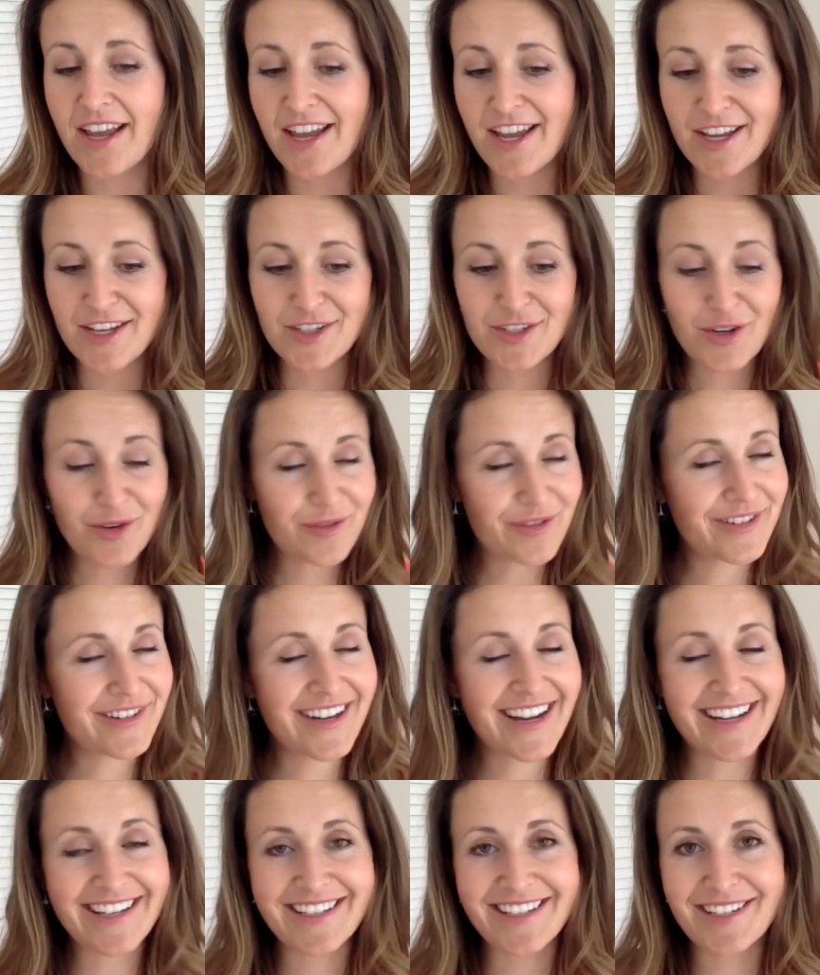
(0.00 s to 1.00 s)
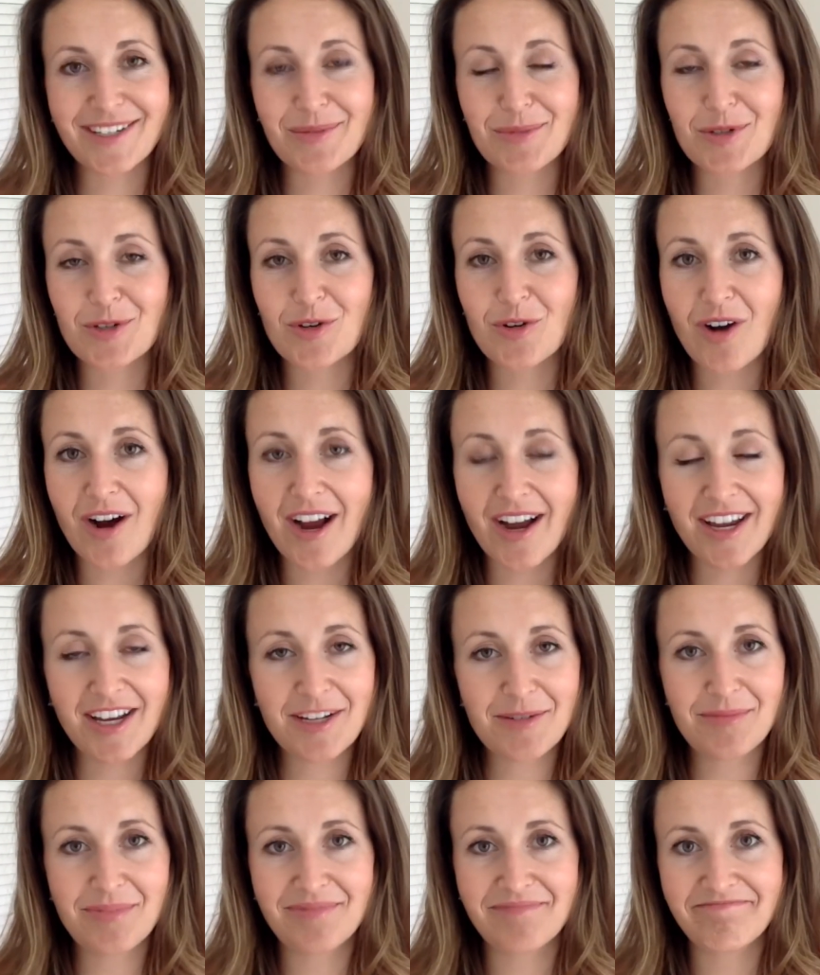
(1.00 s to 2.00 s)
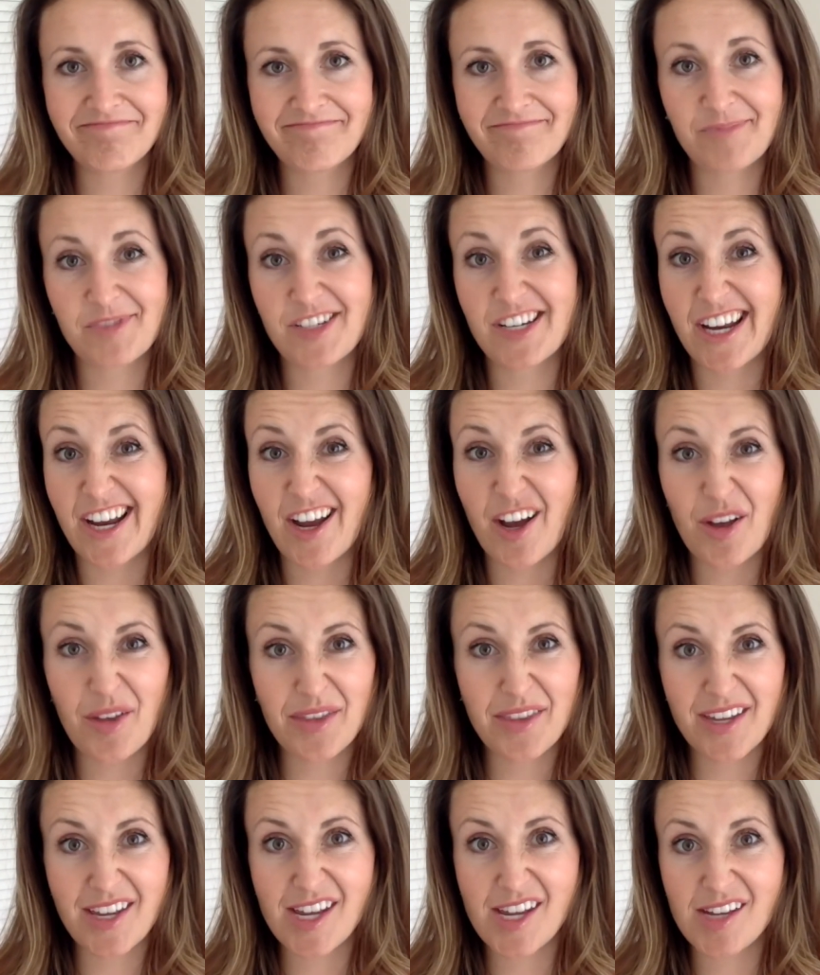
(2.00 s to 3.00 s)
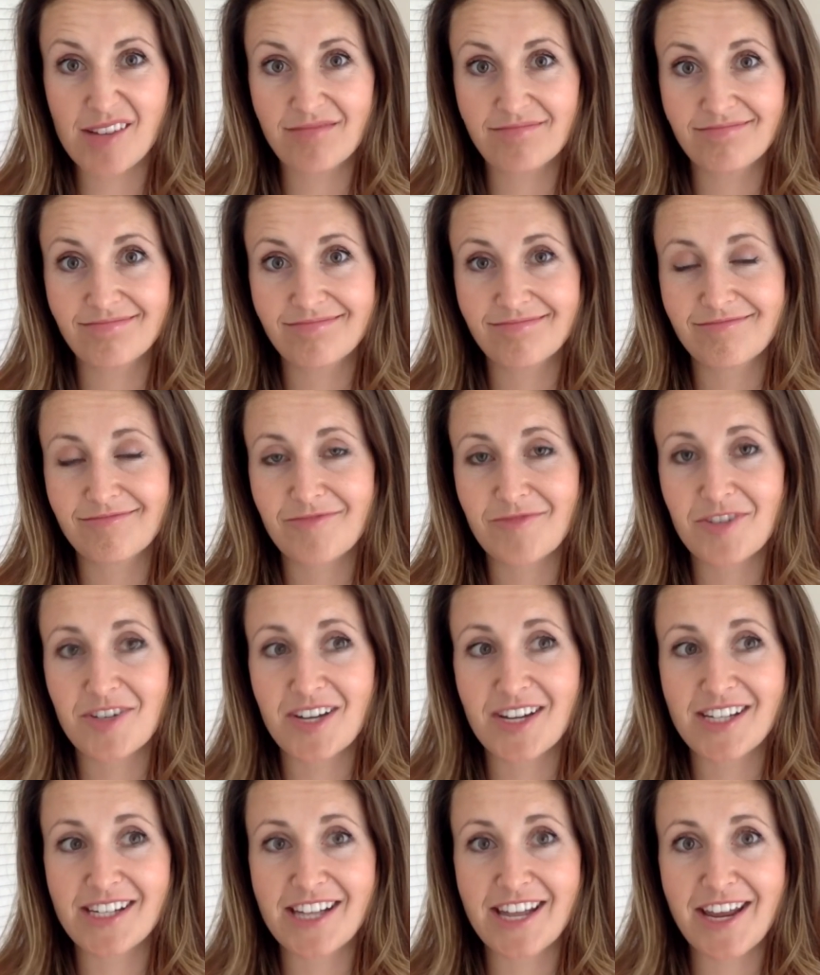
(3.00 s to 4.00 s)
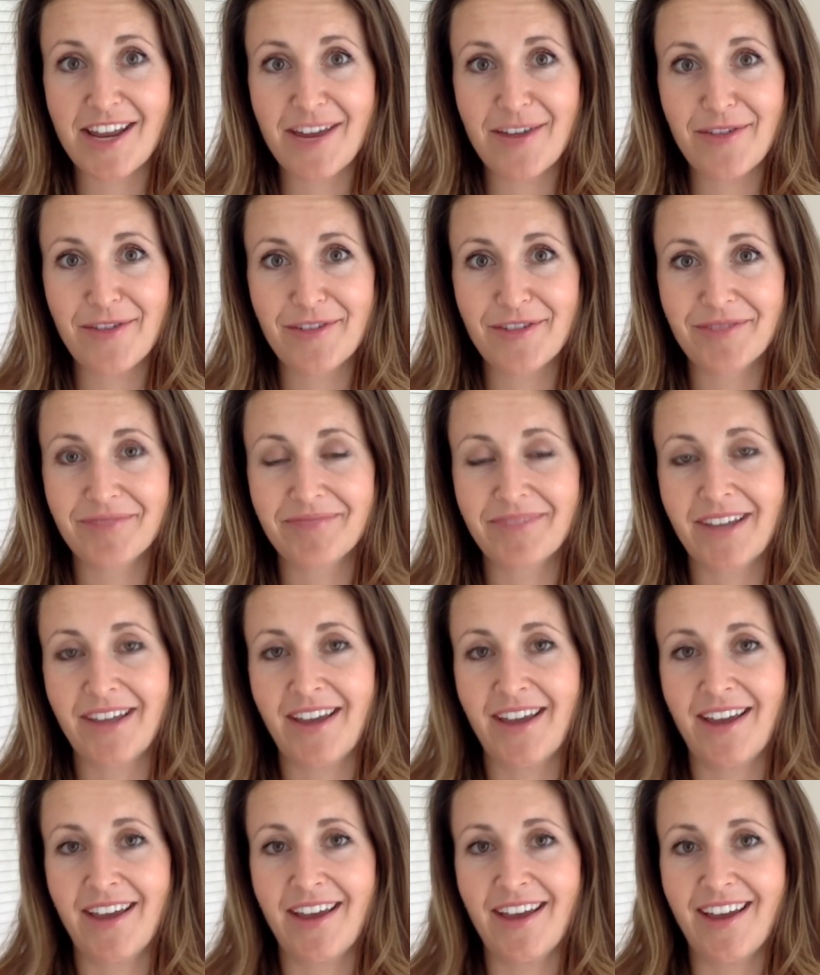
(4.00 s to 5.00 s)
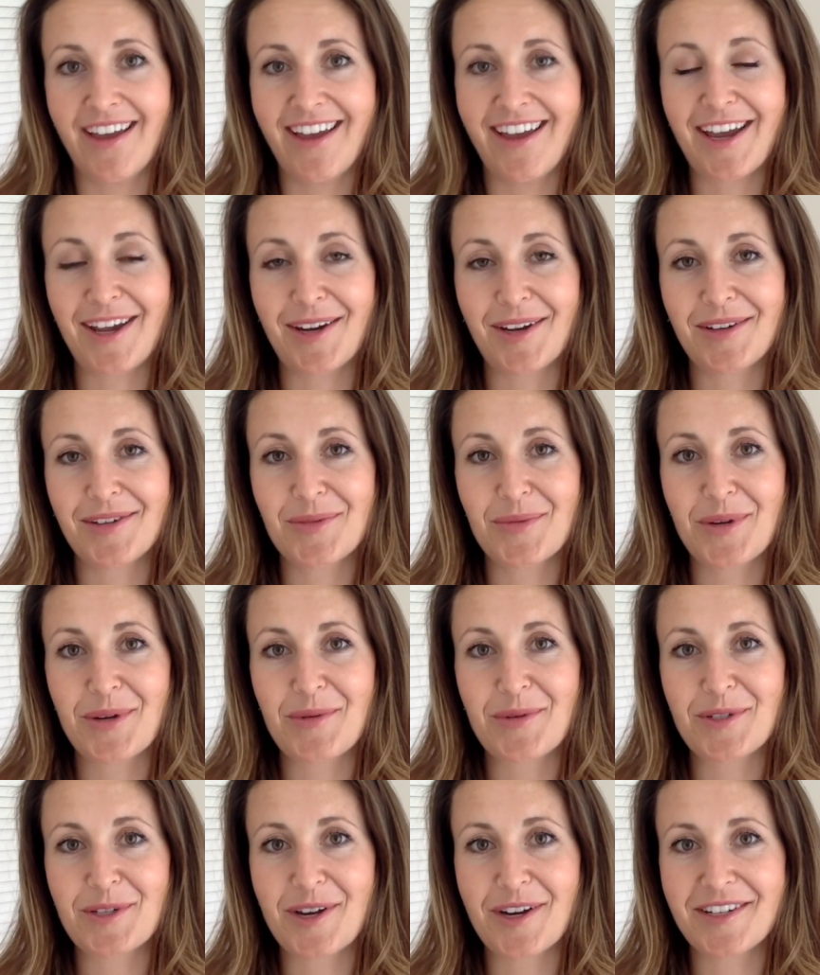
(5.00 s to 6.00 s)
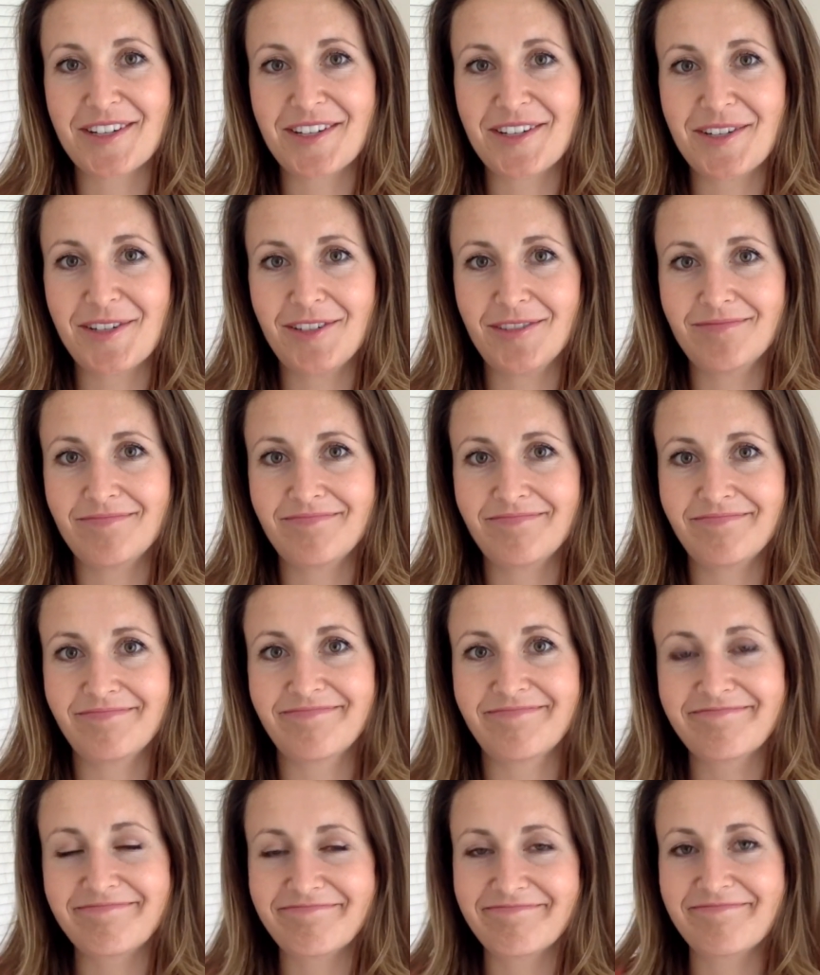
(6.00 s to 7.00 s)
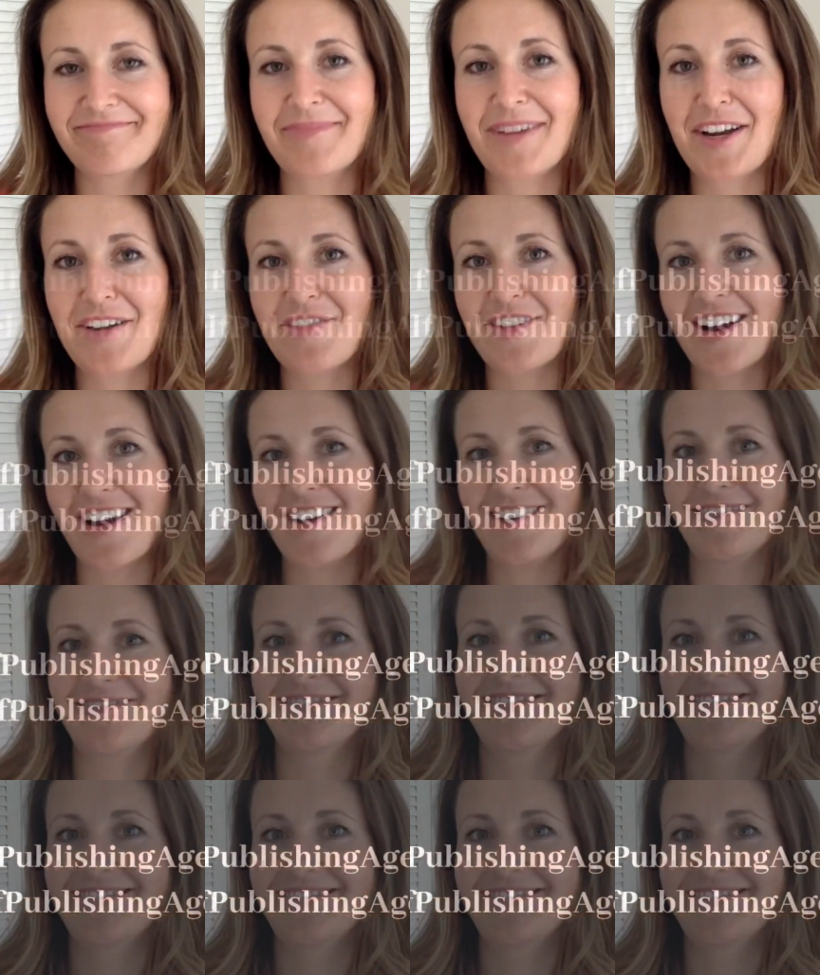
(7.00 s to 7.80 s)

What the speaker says: Don't forget to subscribe, stay healthy, stay safe, and we will talk to you soon. Bye for now.